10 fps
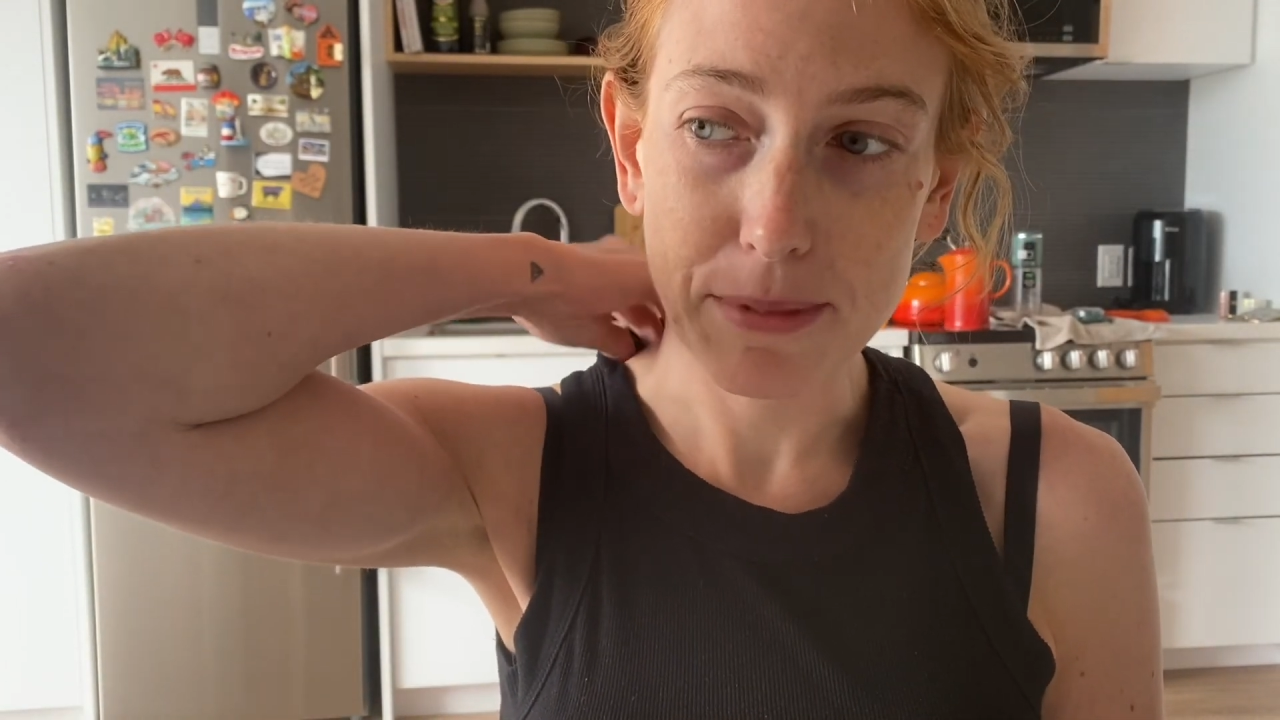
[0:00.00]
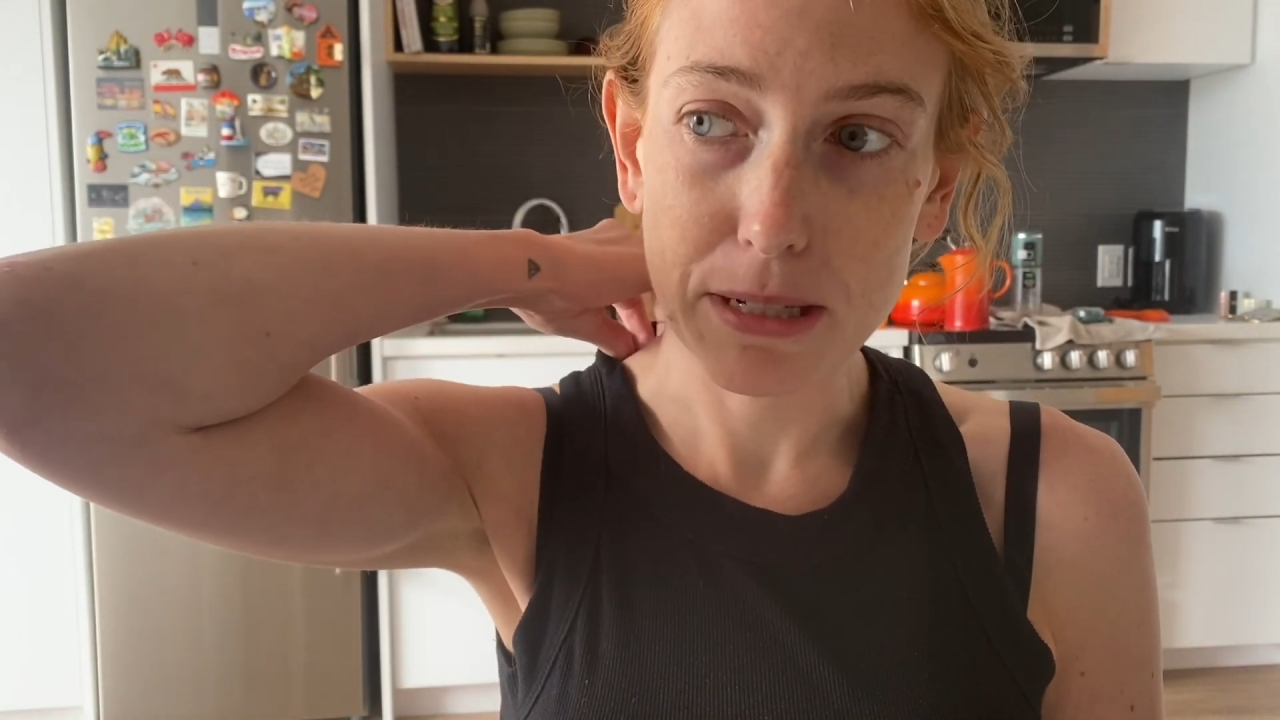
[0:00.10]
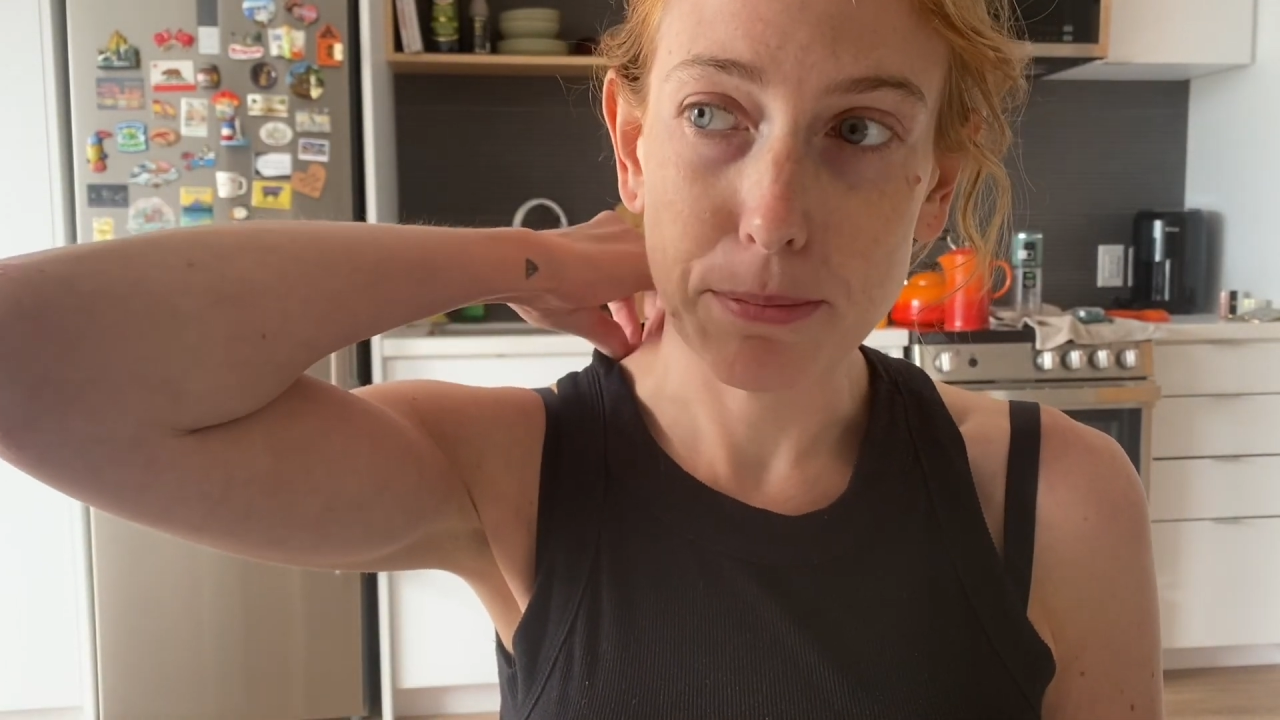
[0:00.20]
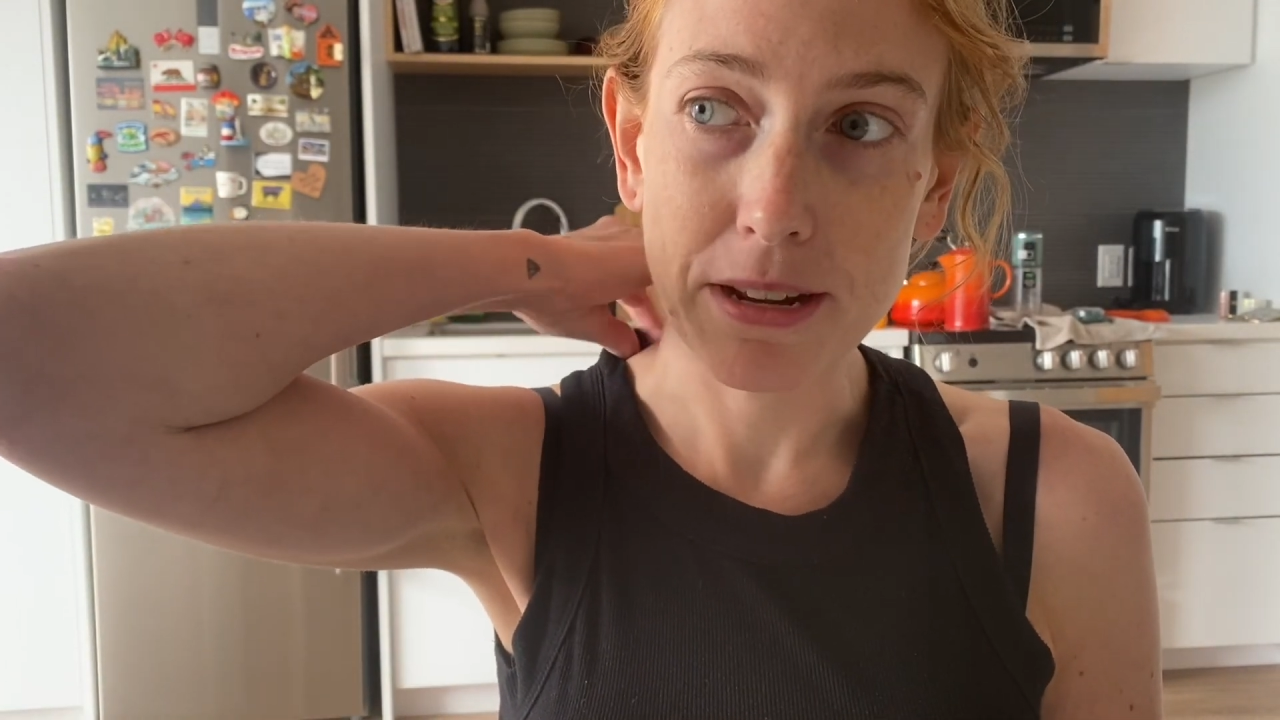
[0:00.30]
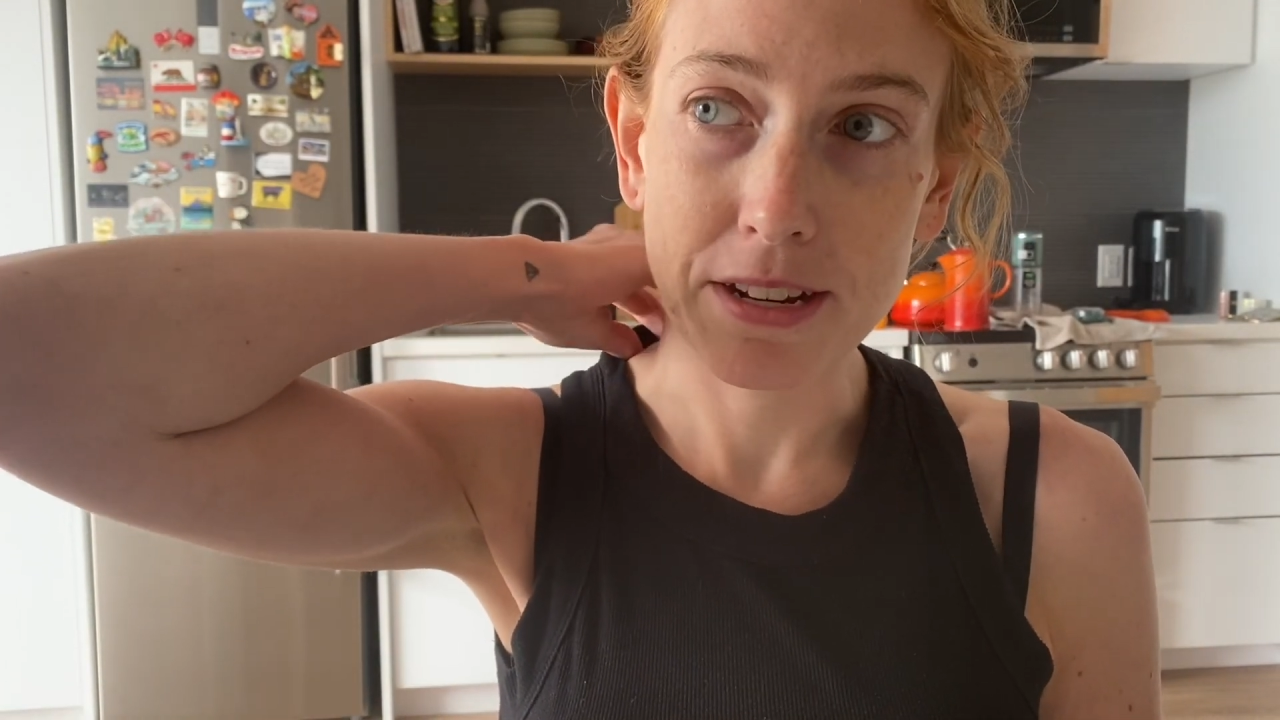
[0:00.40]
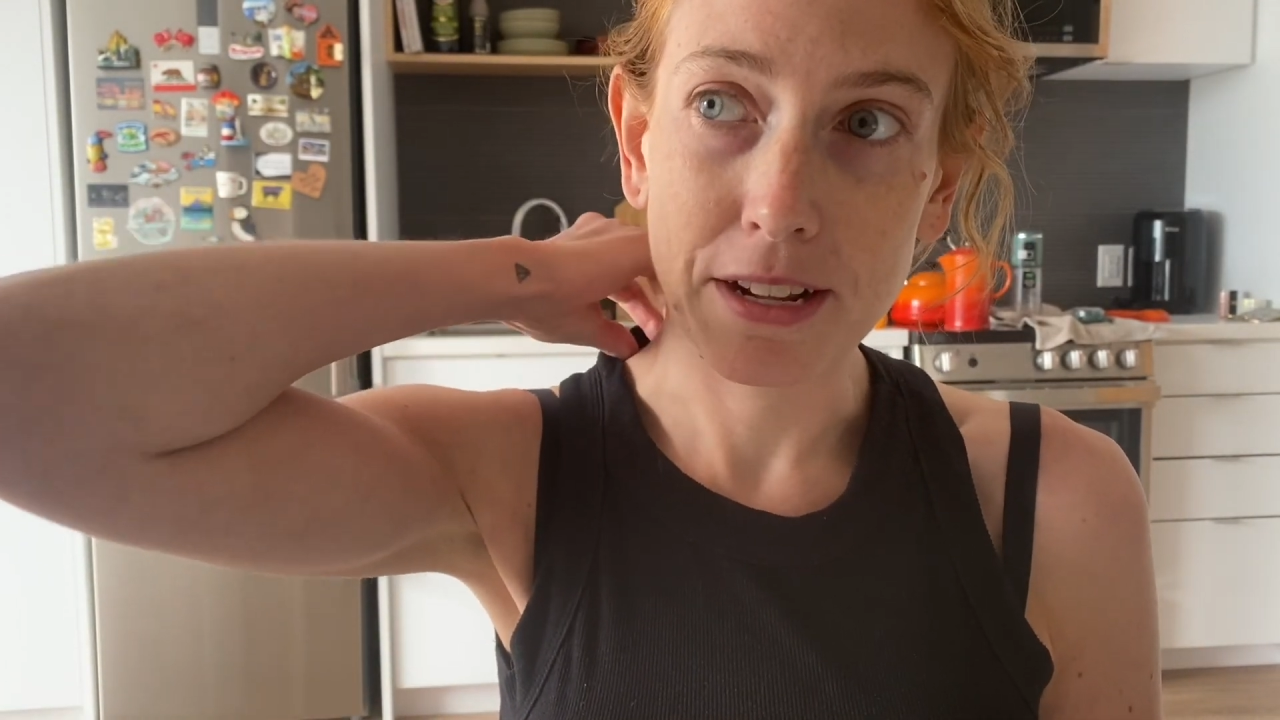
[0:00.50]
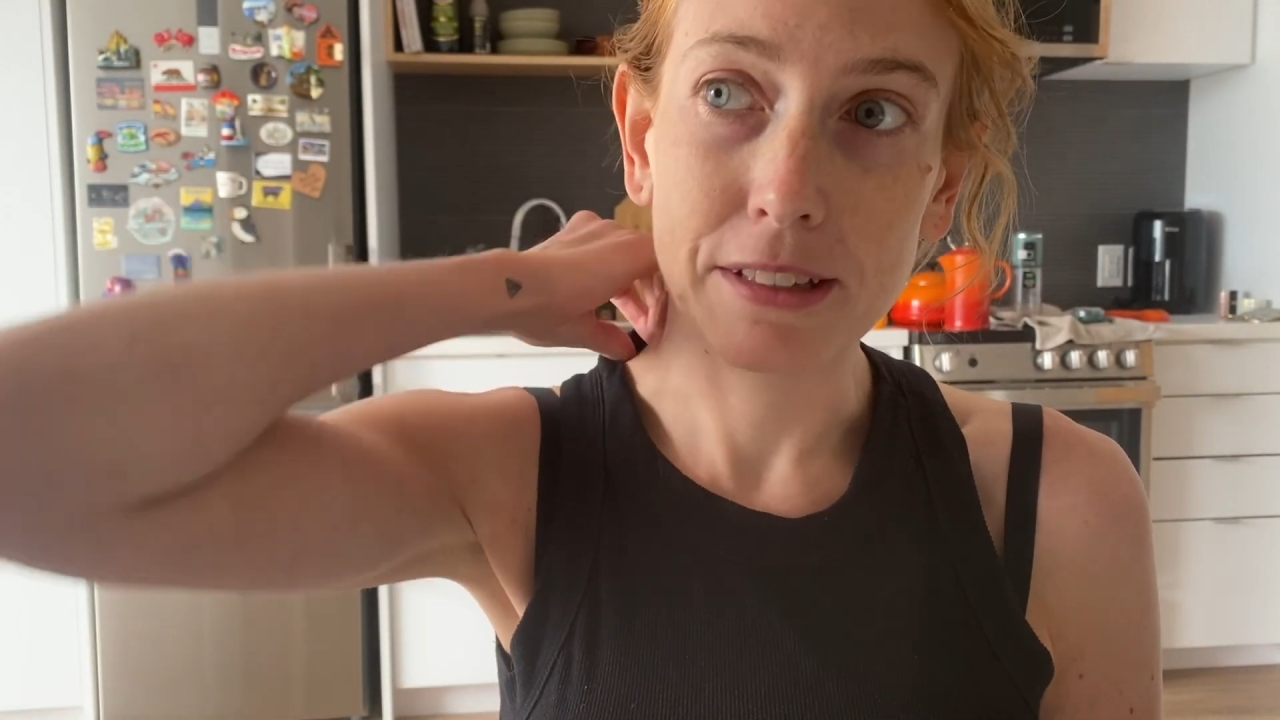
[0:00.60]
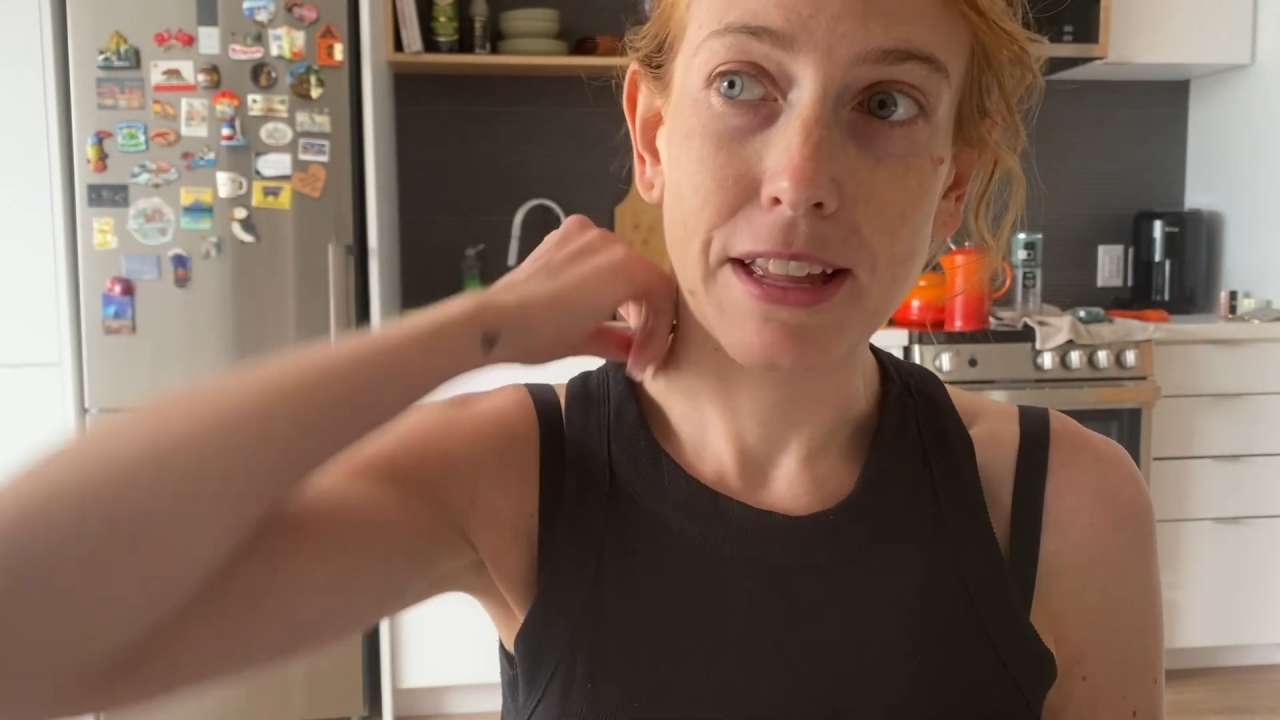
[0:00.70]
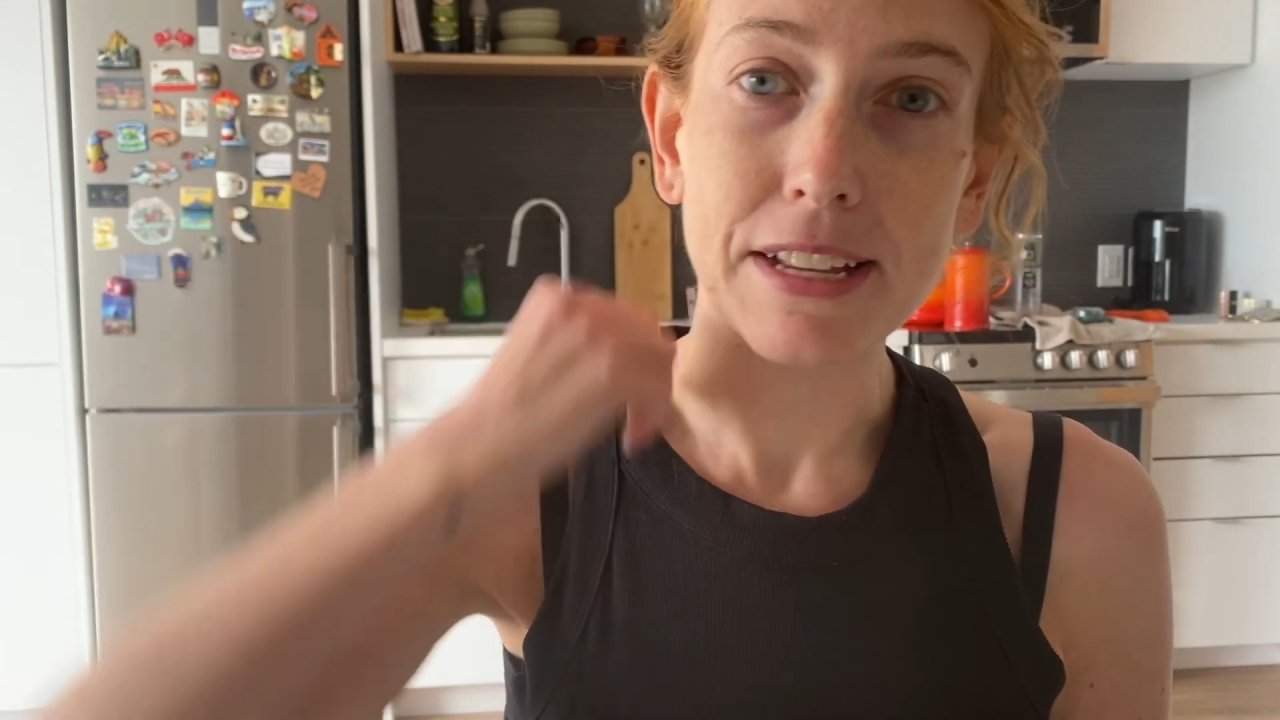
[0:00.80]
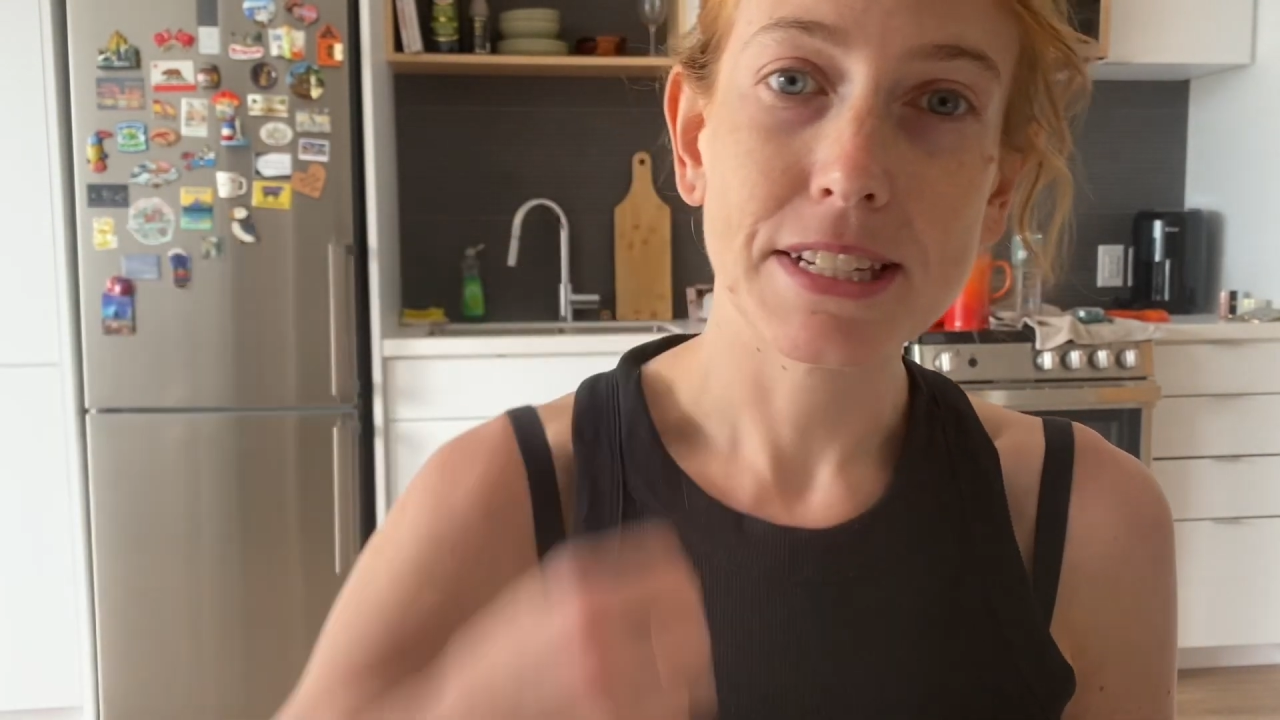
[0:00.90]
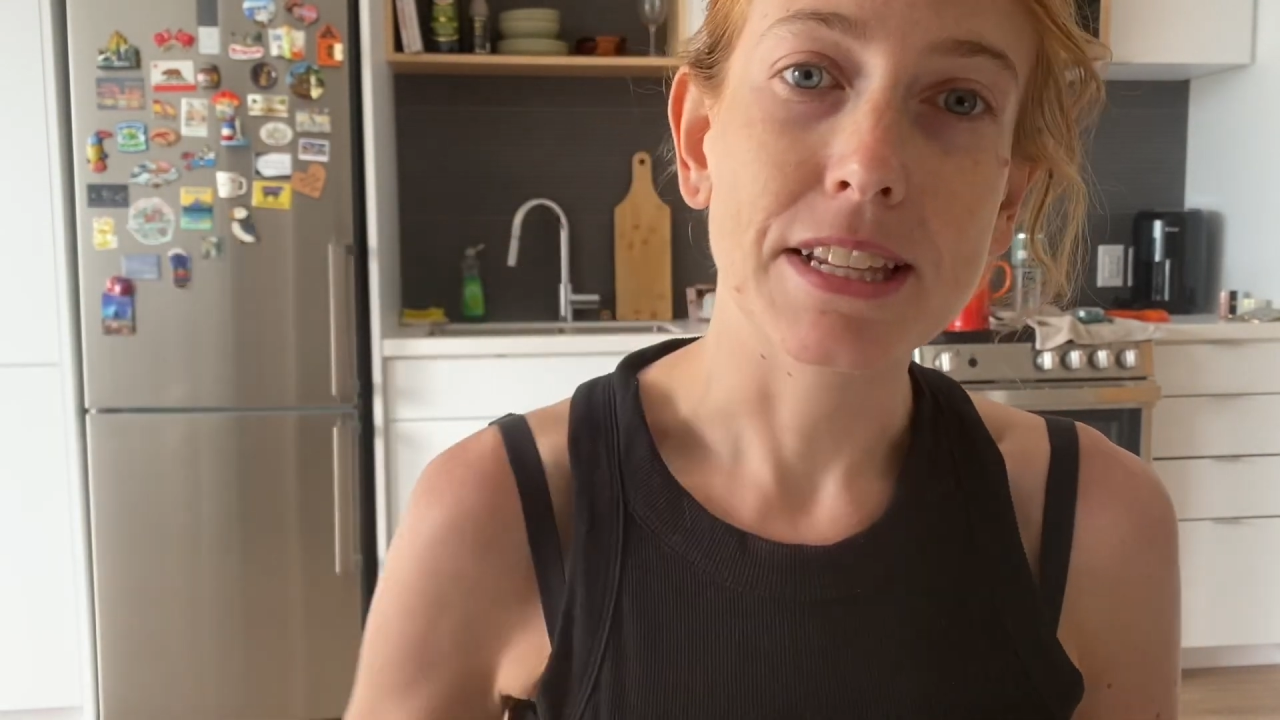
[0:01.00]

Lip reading: spending less